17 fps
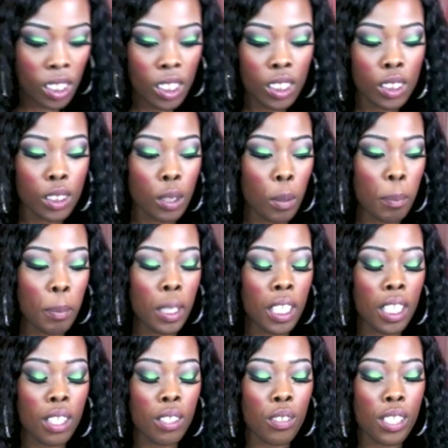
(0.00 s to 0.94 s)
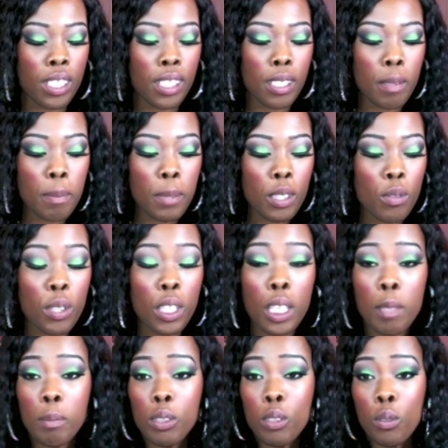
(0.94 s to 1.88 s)
So Mia Grissom, you
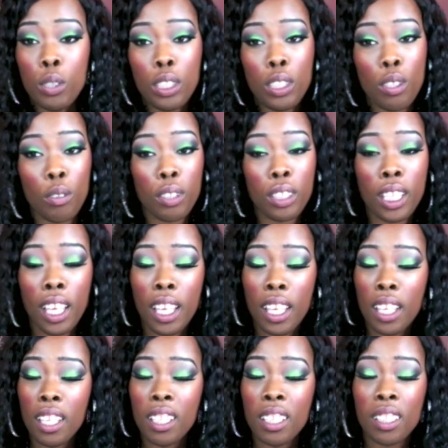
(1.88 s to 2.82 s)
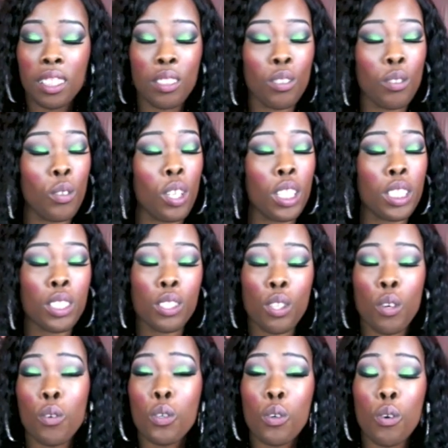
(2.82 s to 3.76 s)
keep doing your thing. You are
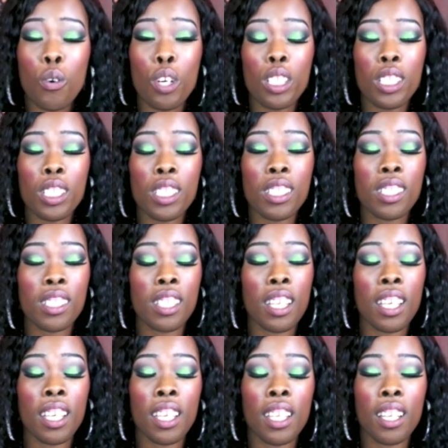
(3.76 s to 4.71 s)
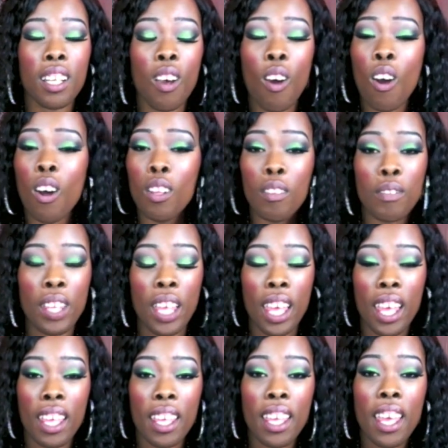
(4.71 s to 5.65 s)
so gorgeous and all of
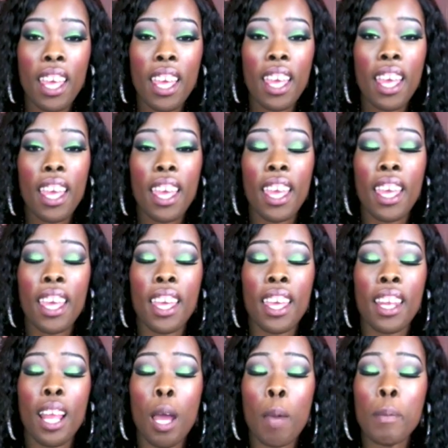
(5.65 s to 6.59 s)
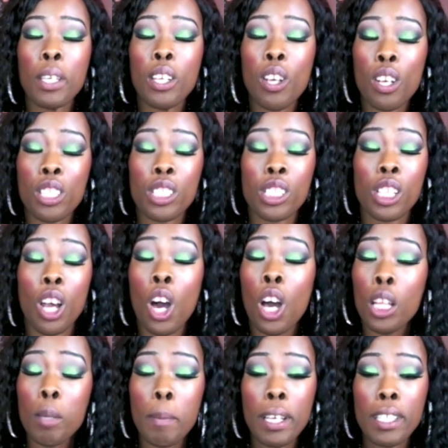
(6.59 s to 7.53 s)
that. And I'm encouraging
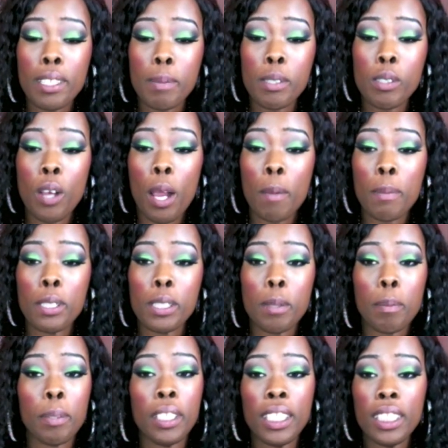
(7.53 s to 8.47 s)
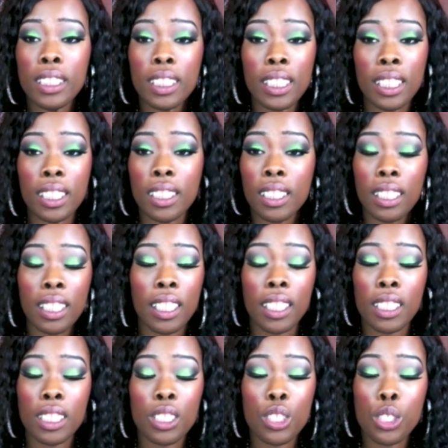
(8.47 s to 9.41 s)
all of my subscribers to please click the
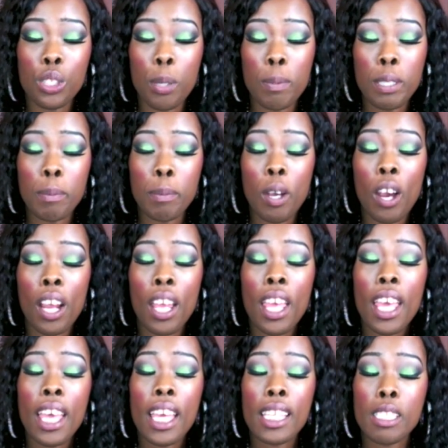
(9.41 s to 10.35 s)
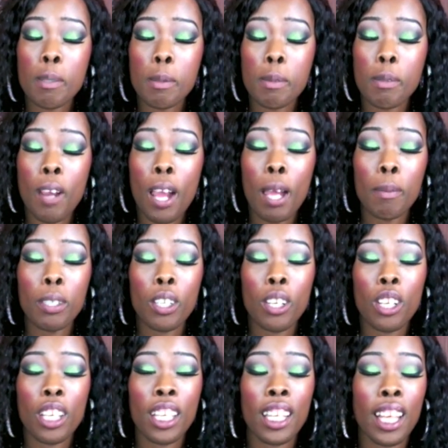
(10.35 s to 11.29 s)
link in the description bar and subscribe to
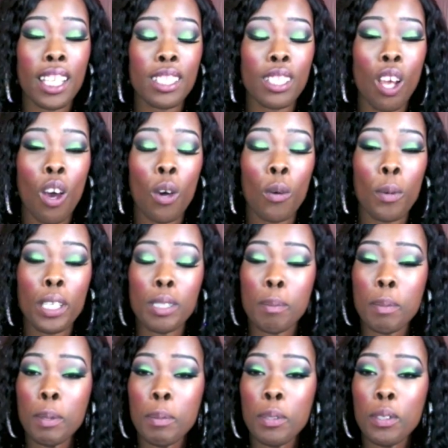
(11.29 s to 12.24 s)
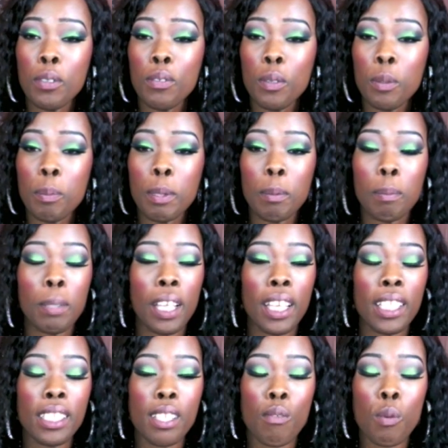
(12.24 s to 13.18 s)
her. And as always, be beautiful, be
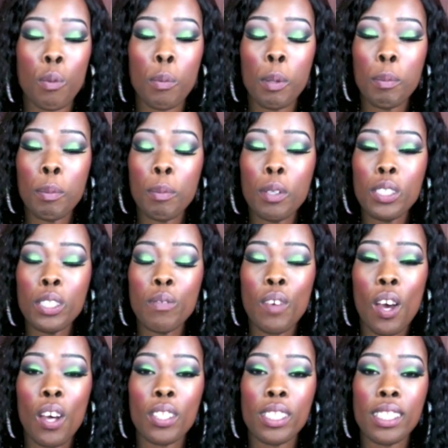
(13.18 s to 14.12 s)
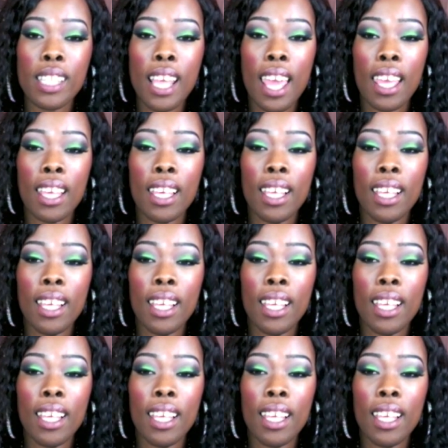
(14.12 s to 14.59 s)
blessed, and remember most of all, stay